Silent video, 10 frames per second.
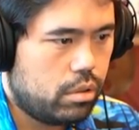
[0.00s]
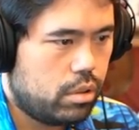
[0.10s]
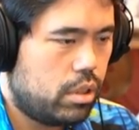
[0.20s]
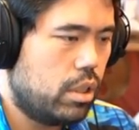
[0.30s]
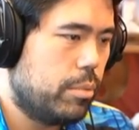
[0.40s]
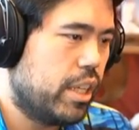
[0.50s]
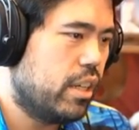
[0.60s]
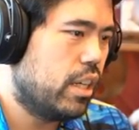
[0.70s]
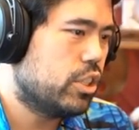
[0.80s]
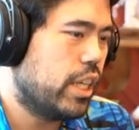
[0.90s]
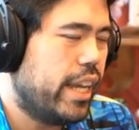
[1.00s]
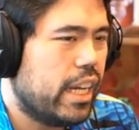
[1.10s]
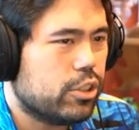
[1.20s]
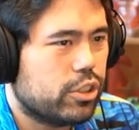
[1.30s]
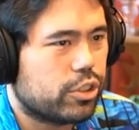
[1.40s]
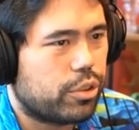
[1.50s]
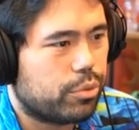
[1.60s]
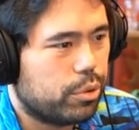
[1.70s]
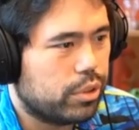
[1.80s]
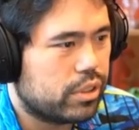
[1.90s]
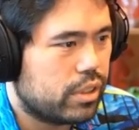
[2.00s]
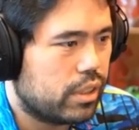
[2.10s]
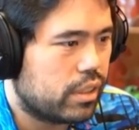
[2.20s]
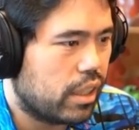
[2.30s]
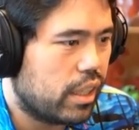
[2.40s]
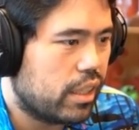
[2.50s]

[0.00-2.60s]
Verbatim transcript: Oh my gosh, I actually just threw this, didn't I?